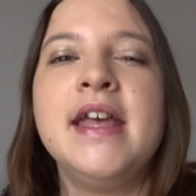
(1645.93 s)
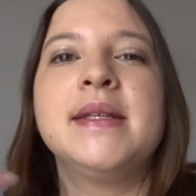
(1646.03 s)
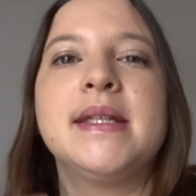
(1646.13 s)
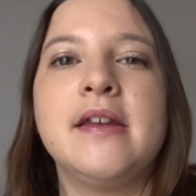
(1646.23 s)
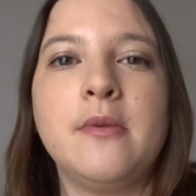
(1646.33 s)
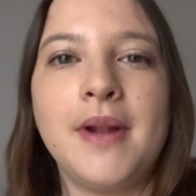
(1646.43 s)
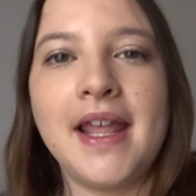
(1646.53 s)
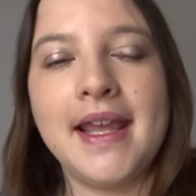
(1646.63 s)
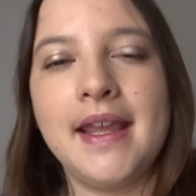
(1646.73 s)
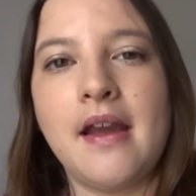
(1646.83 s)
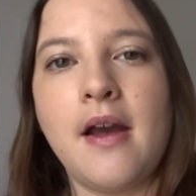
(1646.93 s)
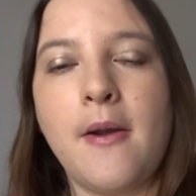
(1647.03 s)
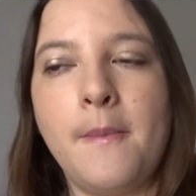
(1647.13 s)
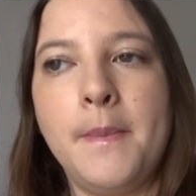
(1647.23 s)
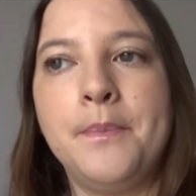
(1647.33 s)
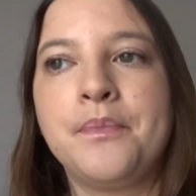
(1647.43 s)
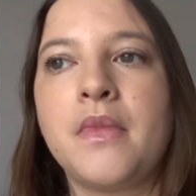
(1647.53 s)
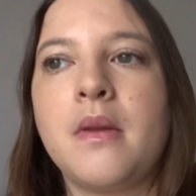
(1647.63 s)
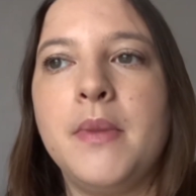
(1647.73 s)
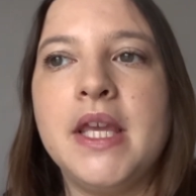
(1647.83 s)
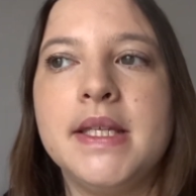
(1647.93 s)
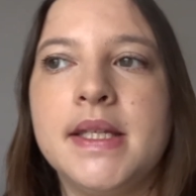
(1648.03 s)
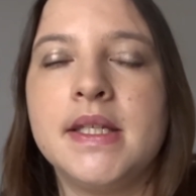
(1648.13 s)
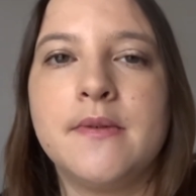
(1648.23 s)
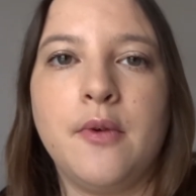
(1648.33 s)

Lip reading: So they'll play pieces